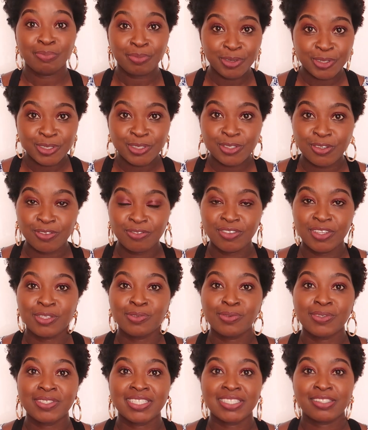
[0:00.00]
Most of
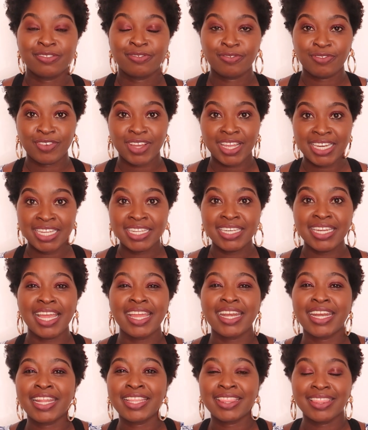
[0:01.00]
it was just valid,
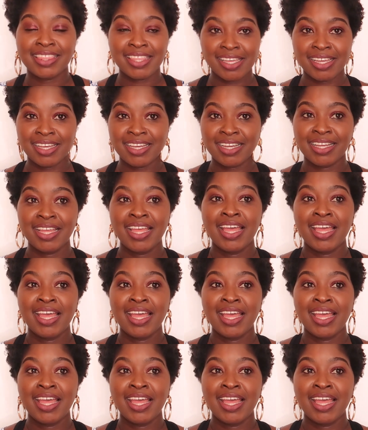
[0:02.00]
and I think